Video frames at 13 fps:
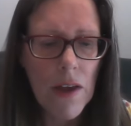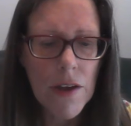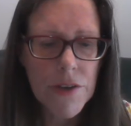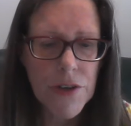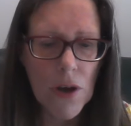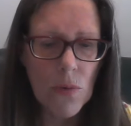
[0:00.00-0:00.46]

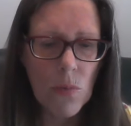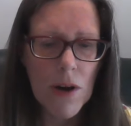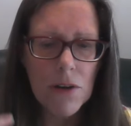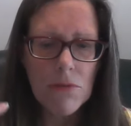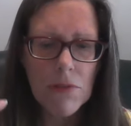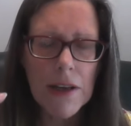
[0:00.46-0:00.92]
So,
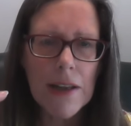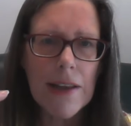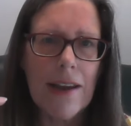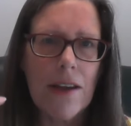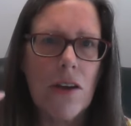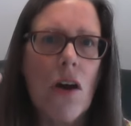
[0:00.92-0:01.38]
when we
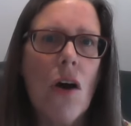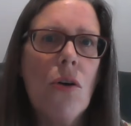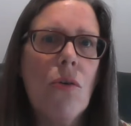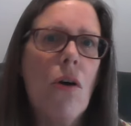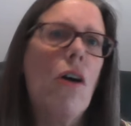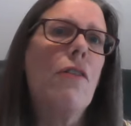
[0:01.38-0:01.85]
let
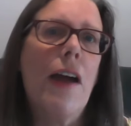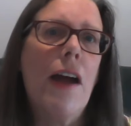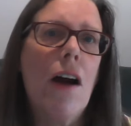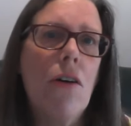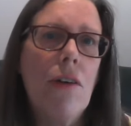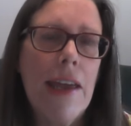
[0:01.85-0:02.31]
go of
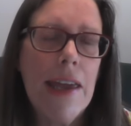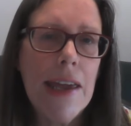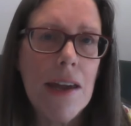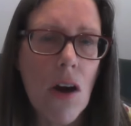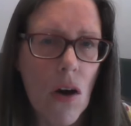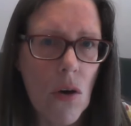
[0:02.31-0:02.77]
our
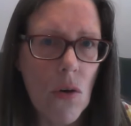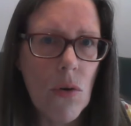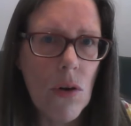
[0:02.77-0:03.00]
ego,